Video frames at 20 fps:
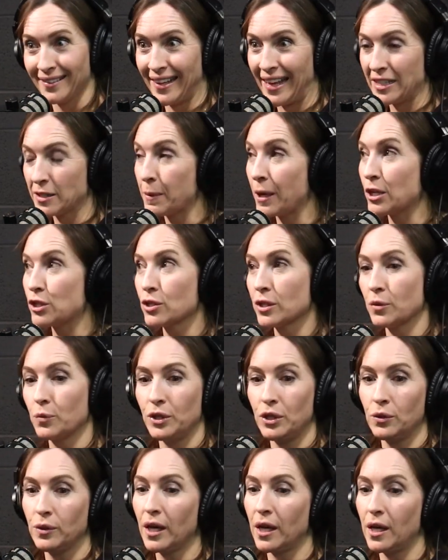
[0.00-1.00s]
Especially when
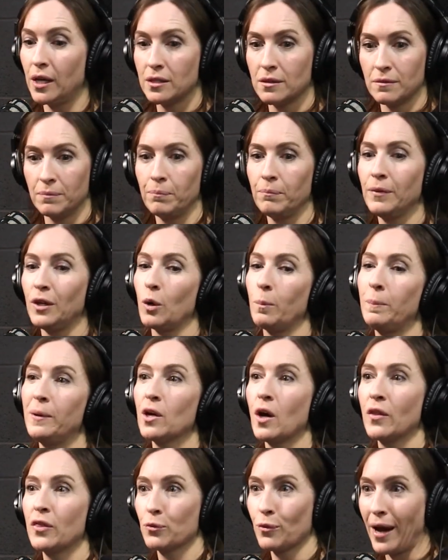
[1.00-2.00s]
you get in,
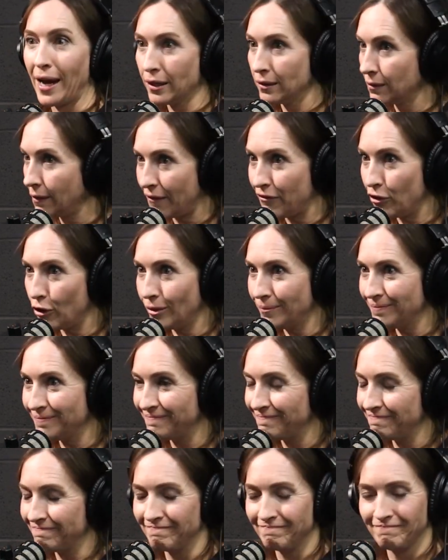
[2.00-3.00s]
beyond the rec level.
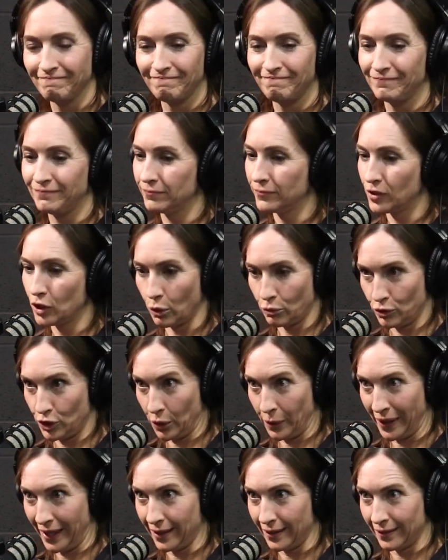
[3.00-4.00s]
Don't
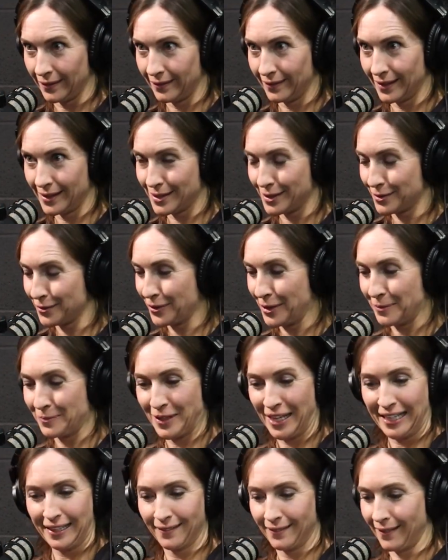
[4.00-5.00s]
do it. This is from
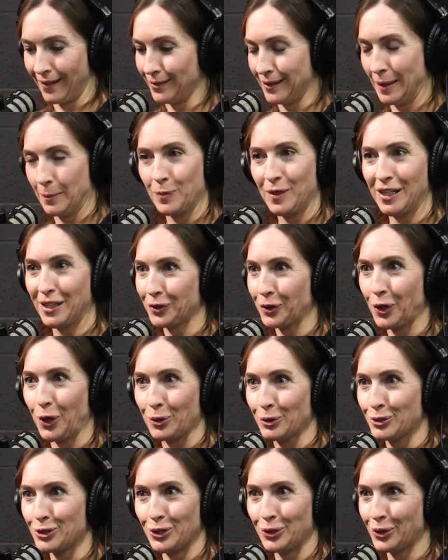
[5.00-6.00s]
like Olympian
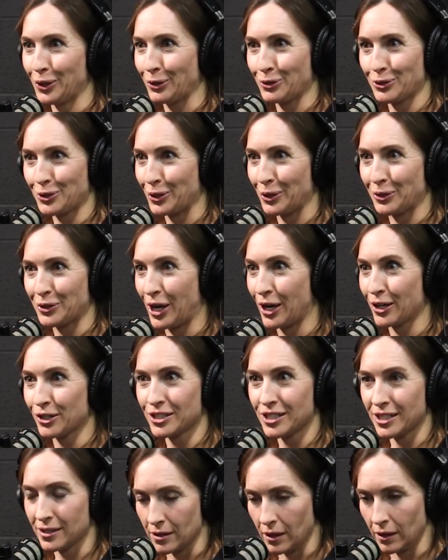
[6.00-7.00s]
coach who coached her own daughter.
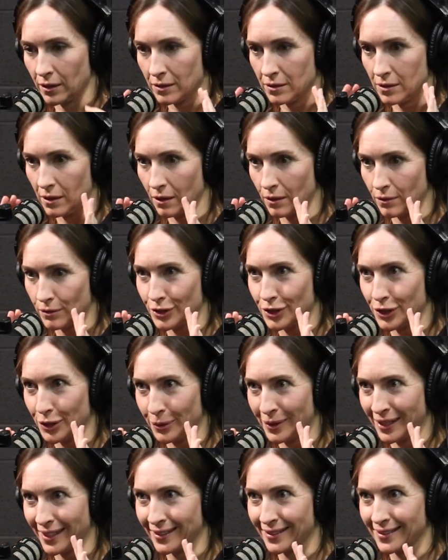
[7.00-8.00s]
She's like, don't do it.